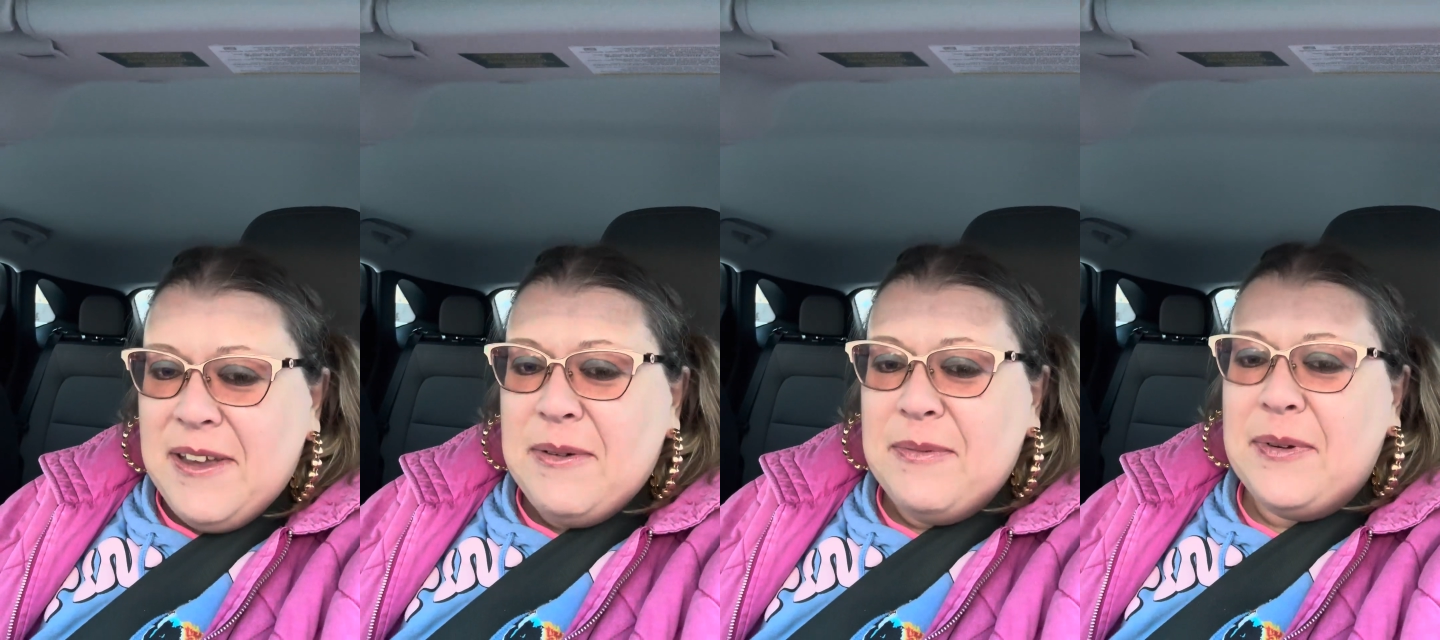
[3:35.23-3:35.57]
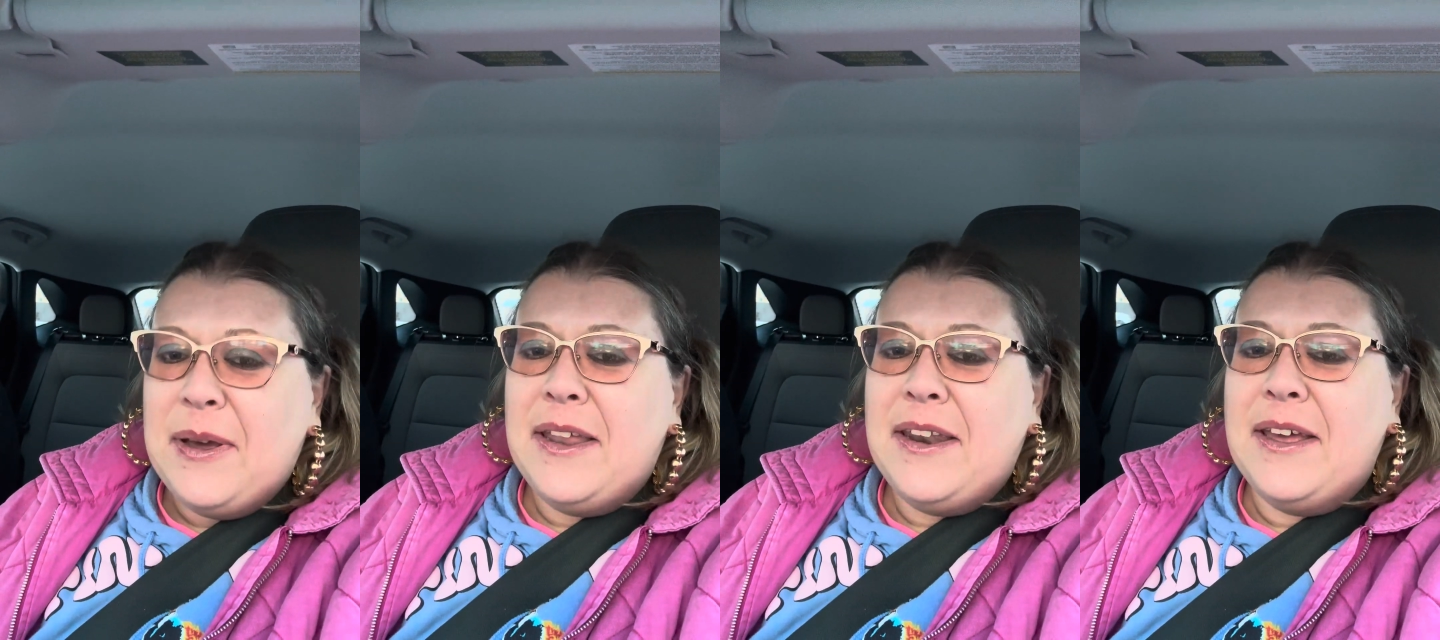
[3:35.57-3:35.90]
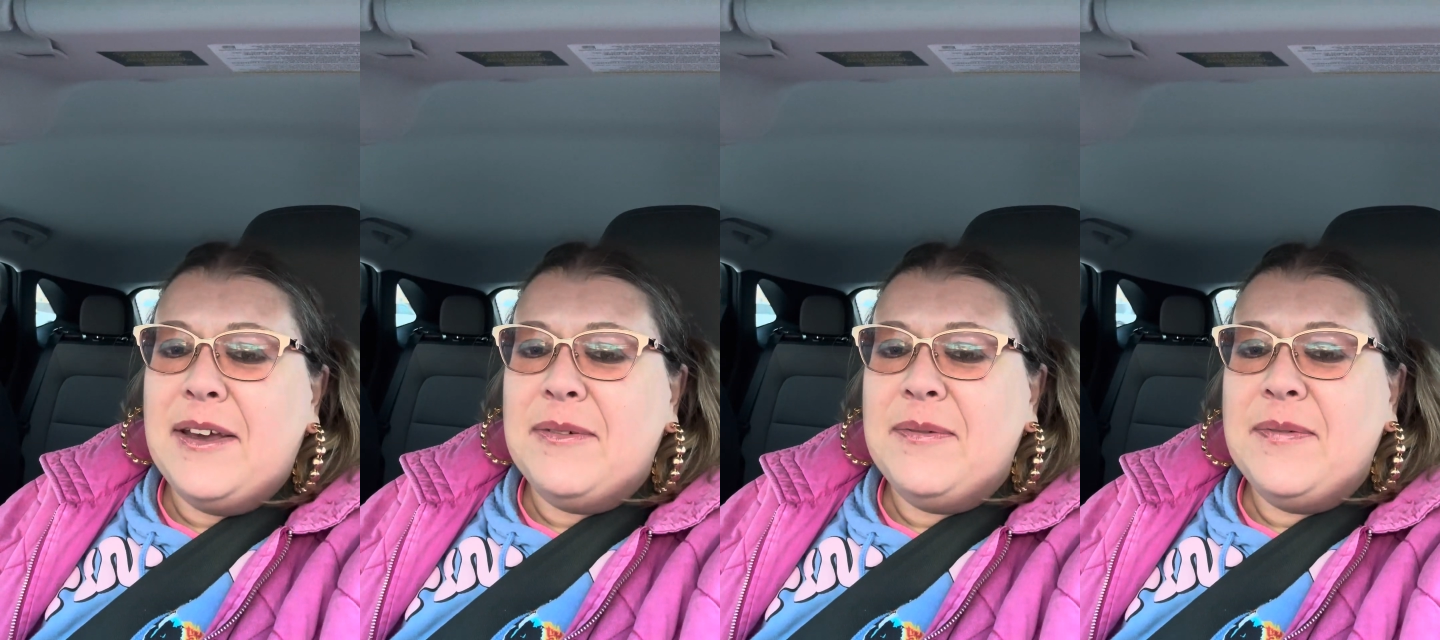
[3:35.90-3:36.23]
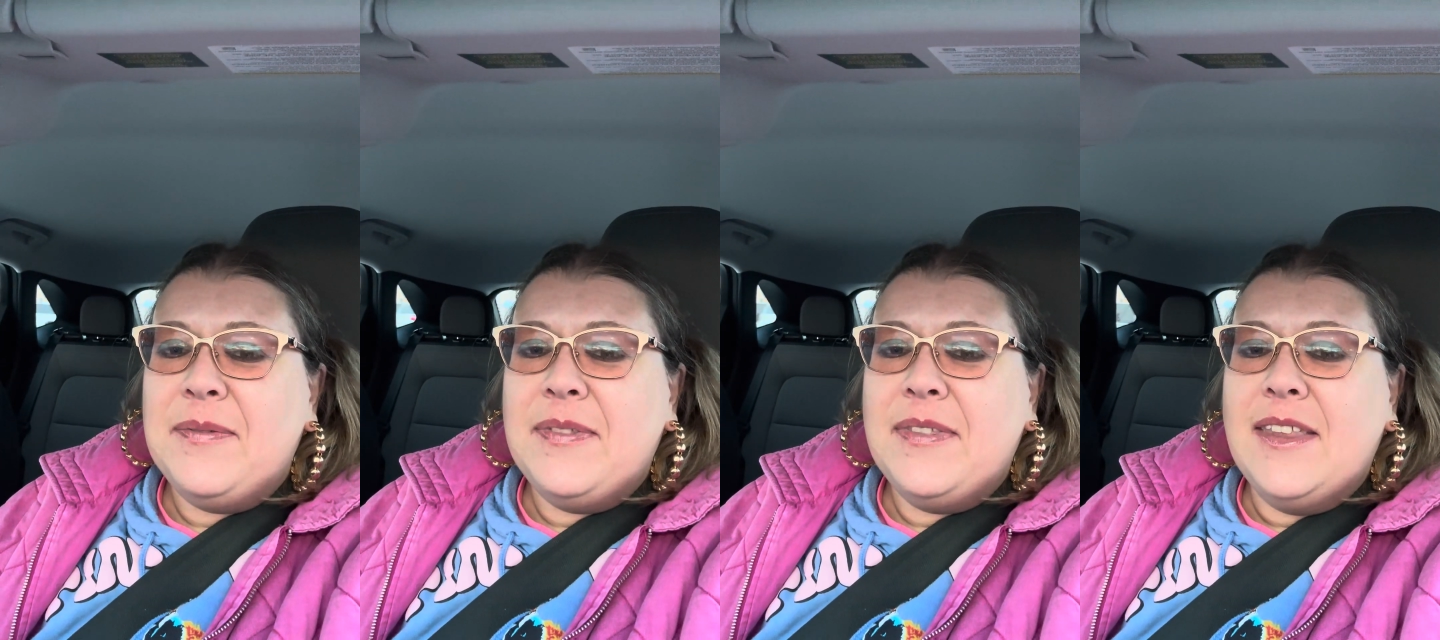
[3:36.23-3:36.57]
but uh,
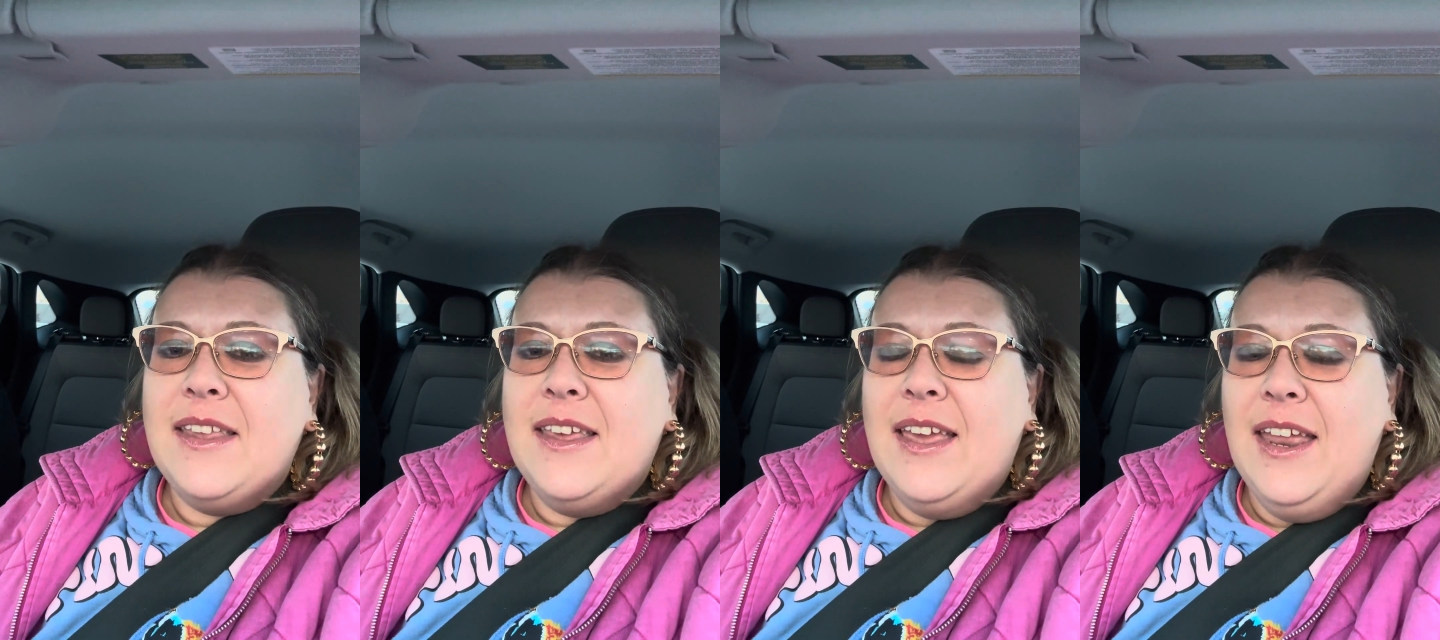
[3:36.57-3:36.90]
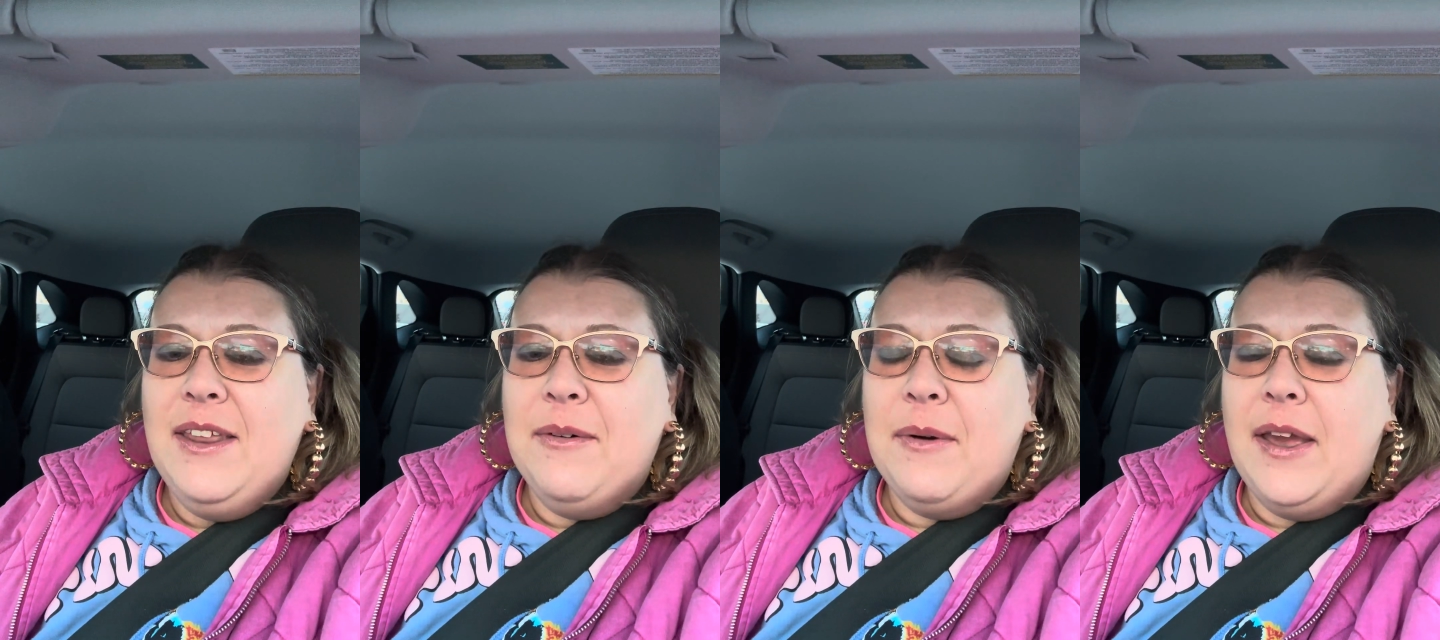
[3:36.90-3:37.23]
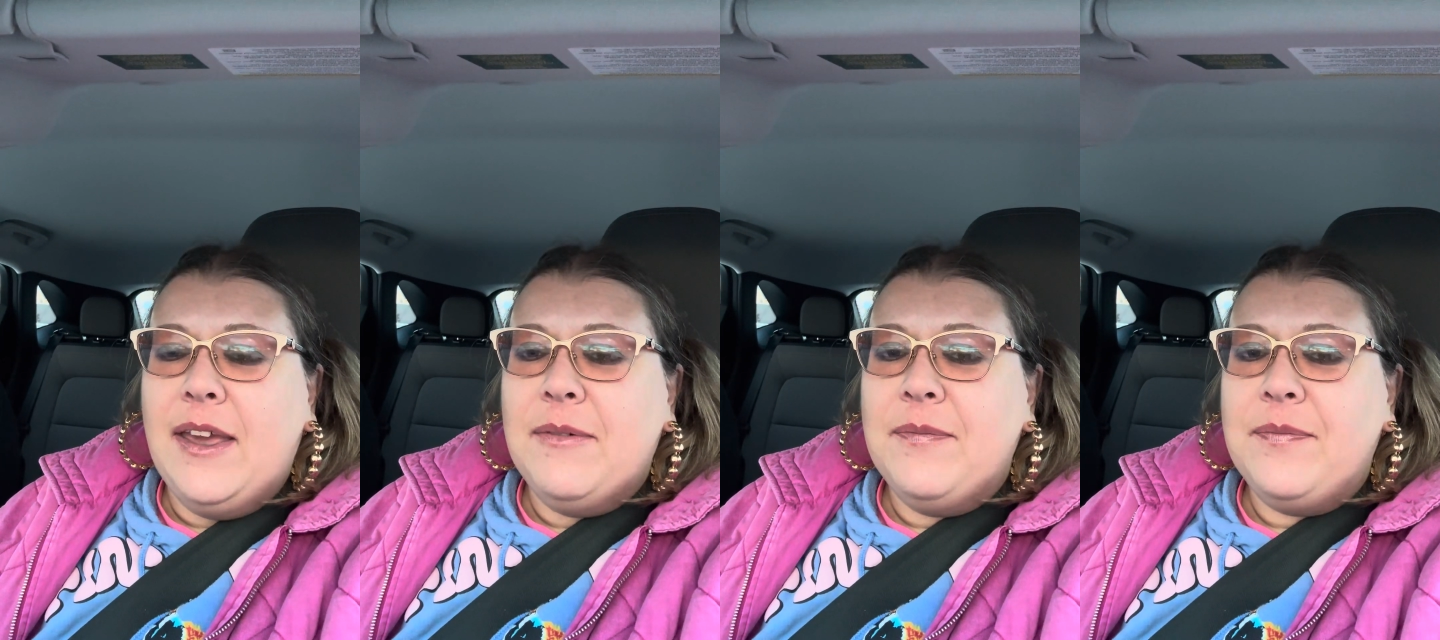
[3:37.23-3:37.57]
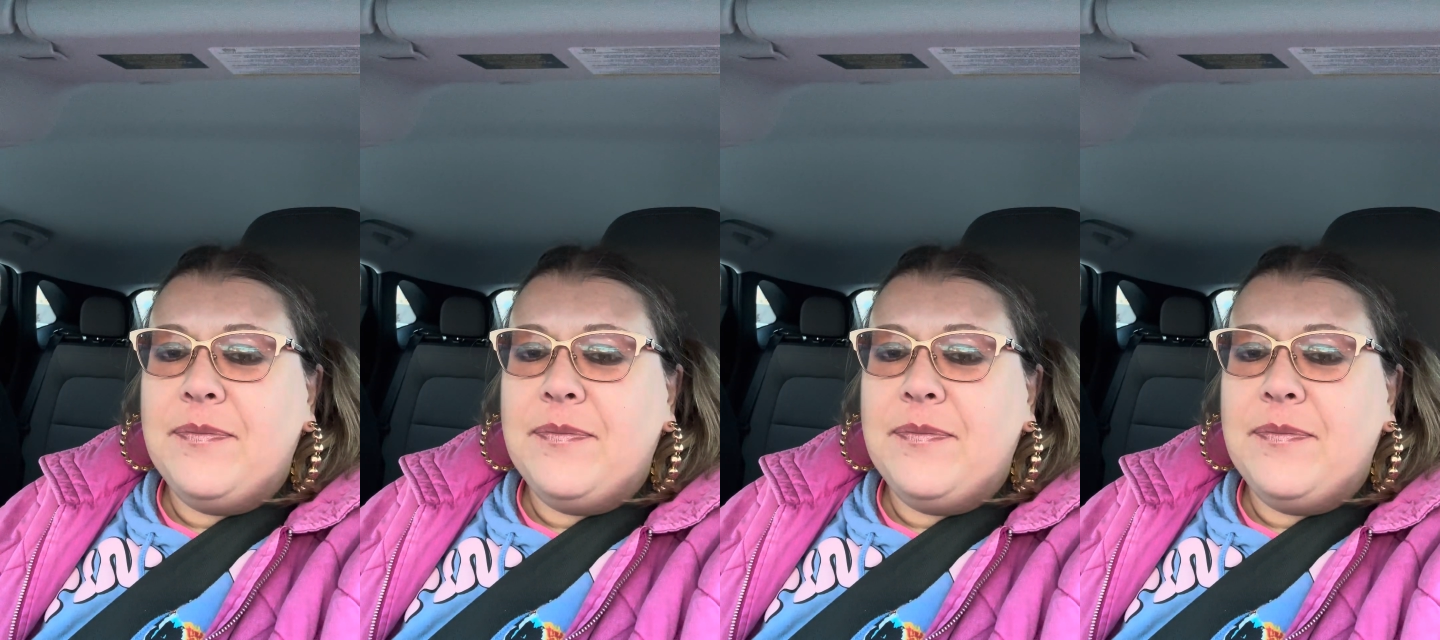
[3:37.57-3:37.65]
anyway,